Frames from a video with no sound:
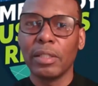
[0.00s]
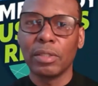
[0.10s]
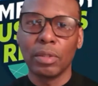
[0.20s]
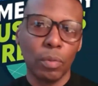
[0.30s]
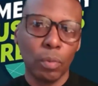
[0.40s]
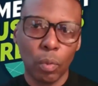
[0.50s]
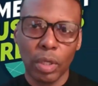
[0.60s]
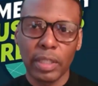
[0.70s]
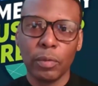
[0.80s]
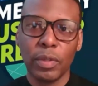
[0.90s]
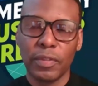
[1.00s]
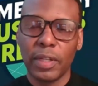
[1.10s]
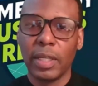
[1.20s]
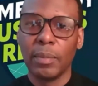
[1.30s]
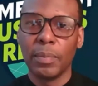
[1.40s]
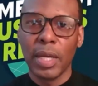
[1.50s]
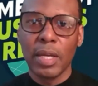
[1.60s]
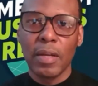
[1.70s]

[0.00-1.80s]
So working with HUUB,